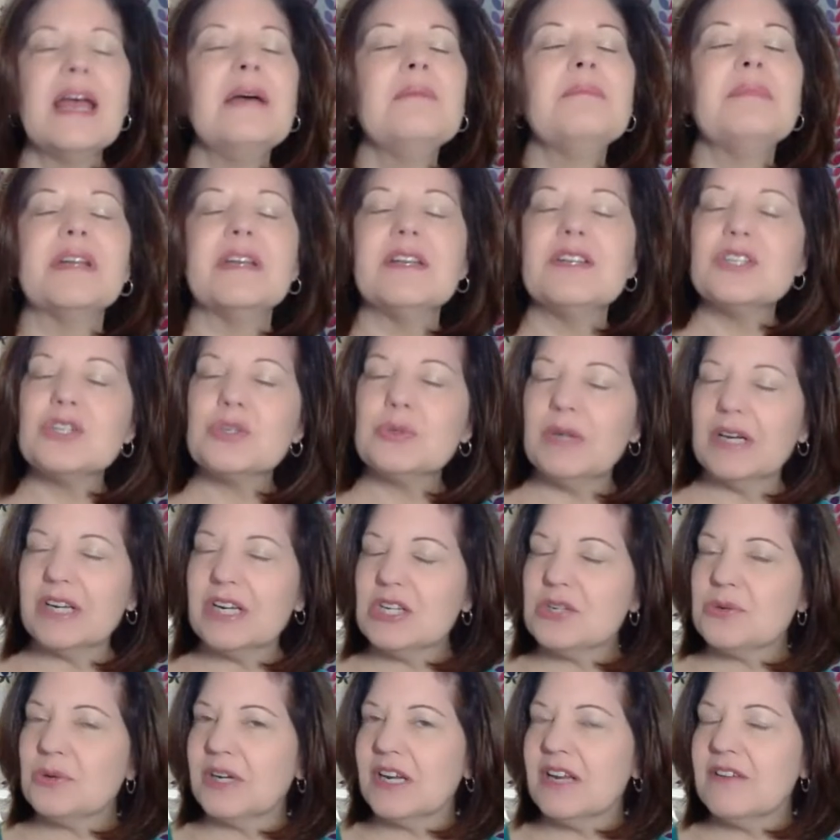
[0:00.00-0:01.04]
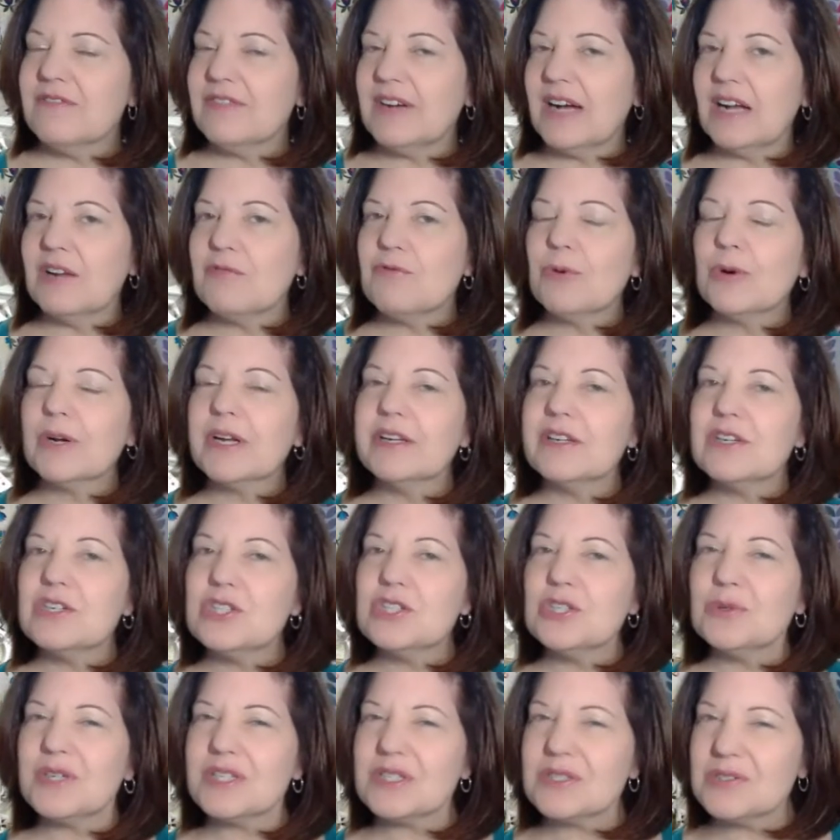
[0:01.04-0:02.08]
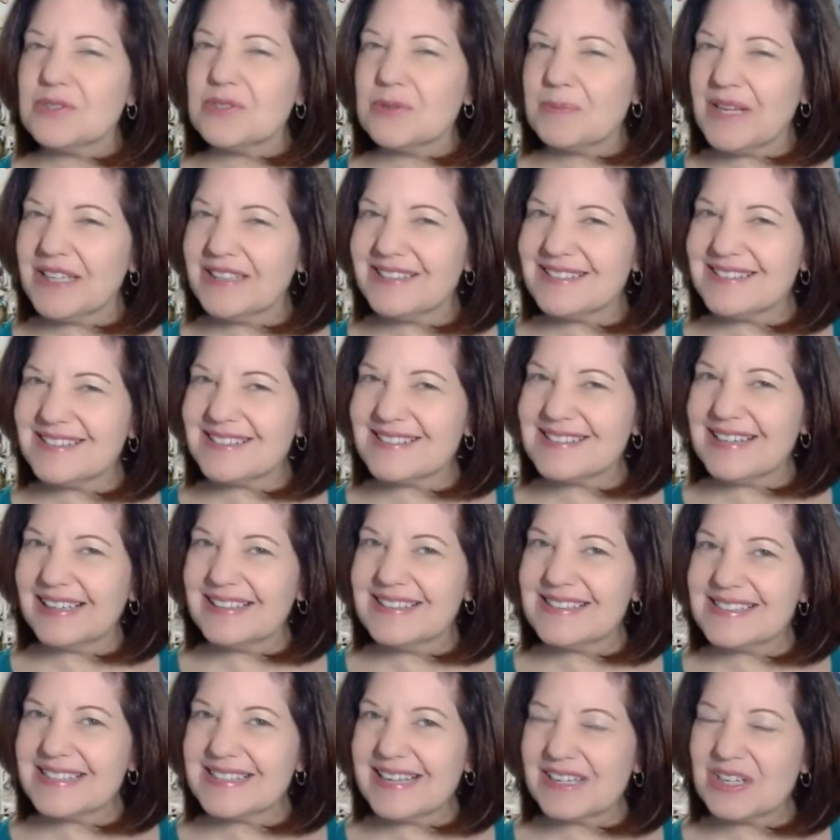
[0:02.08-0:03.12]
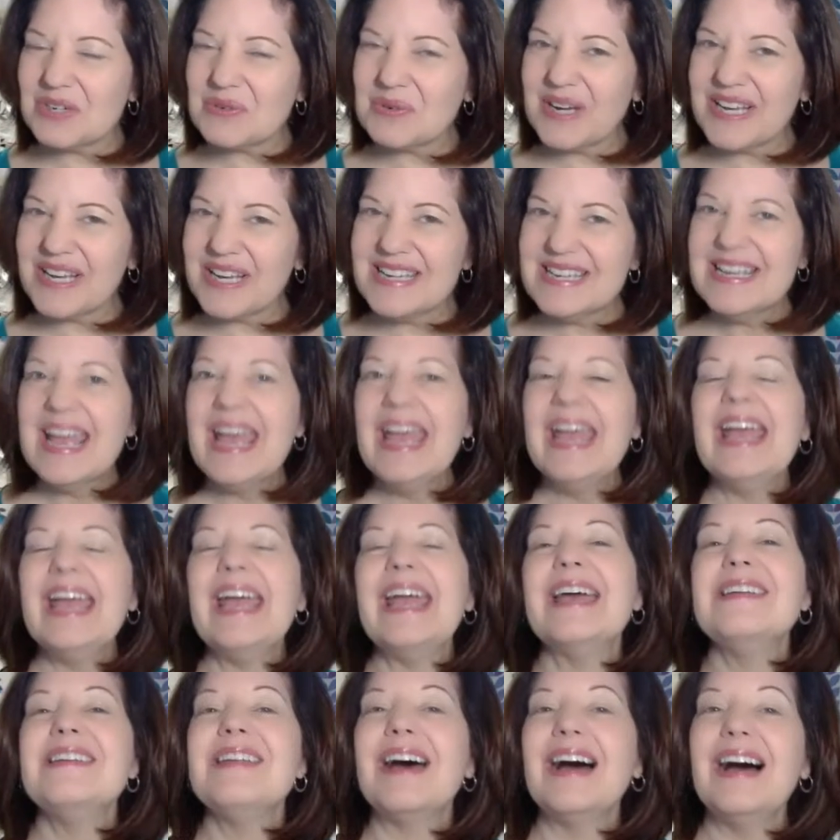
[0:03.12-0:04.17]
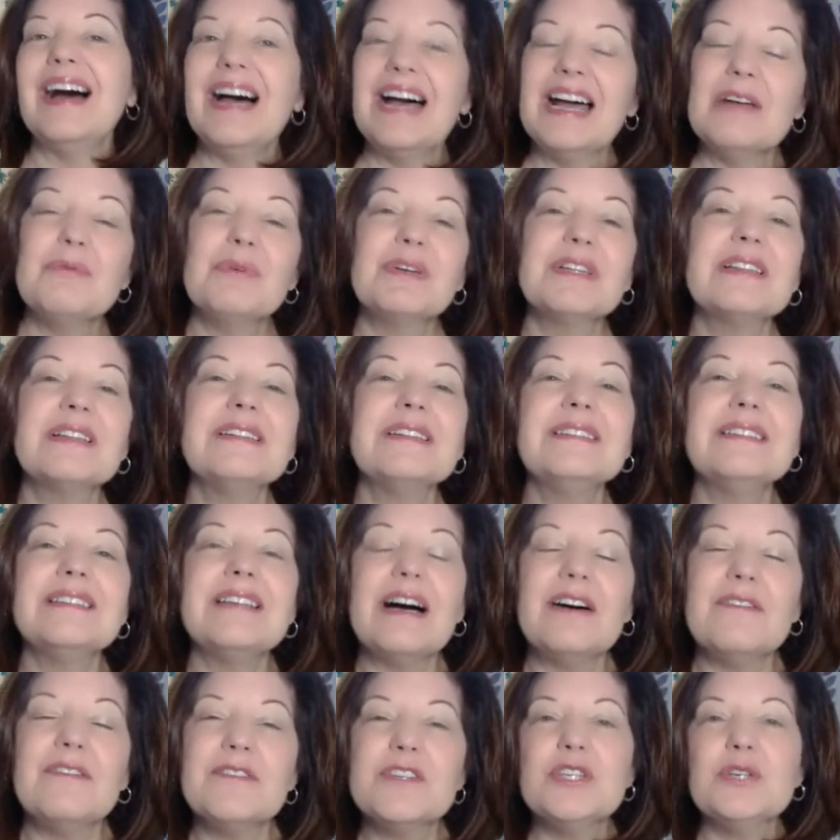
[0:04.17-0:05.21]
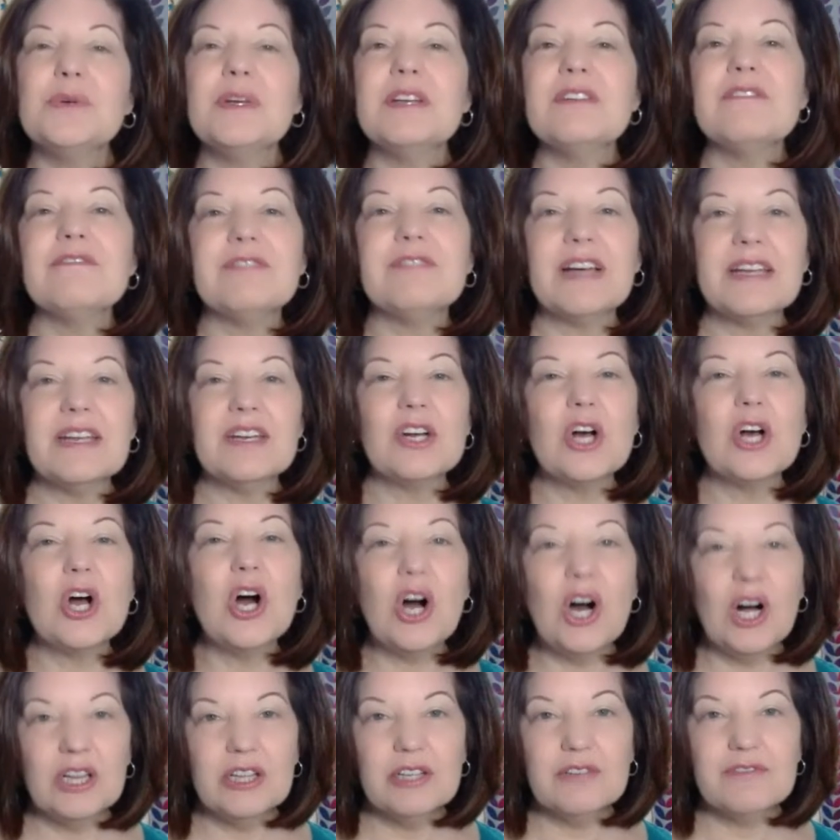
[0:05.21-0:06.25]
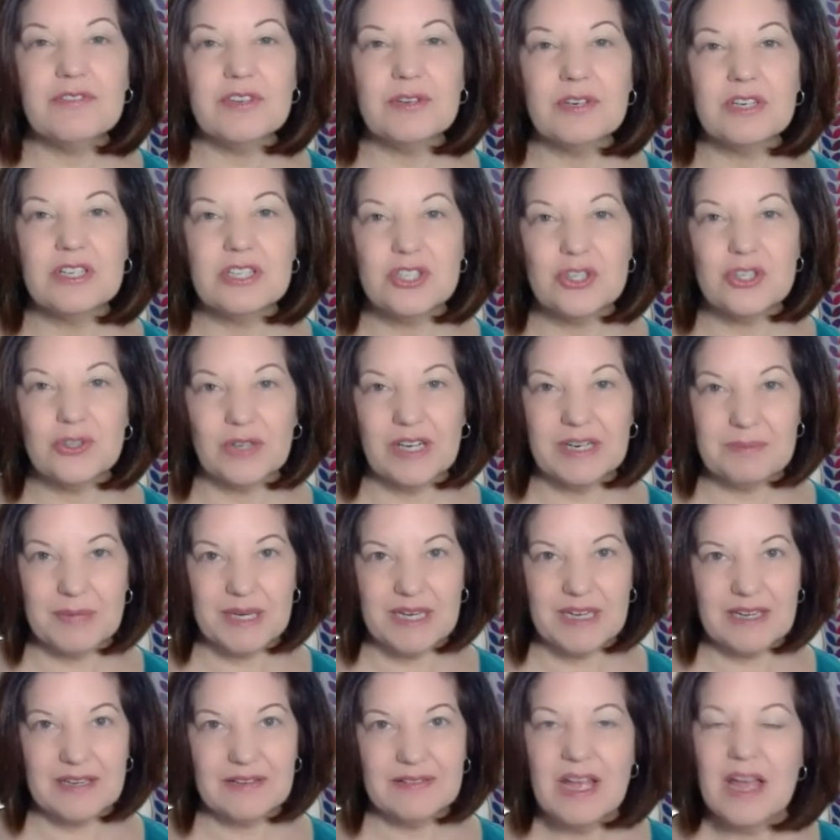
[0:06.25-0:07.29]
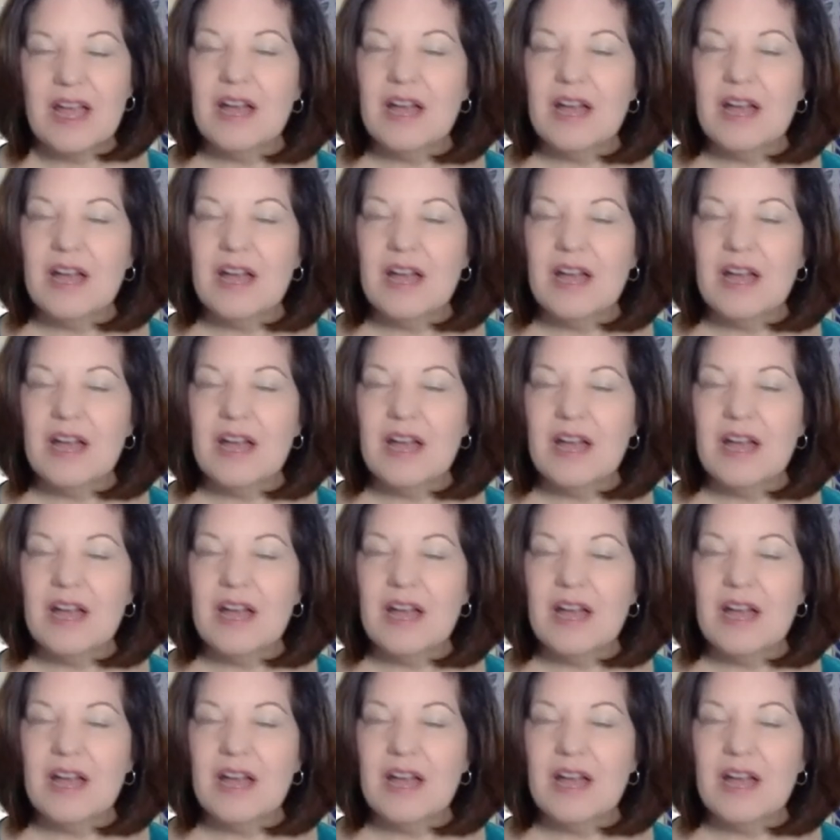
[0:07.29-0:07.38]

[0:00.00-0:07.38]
But in 2025, we're going to do a Sue Pellin Designs getaway, and I would love to invite all of you to join me.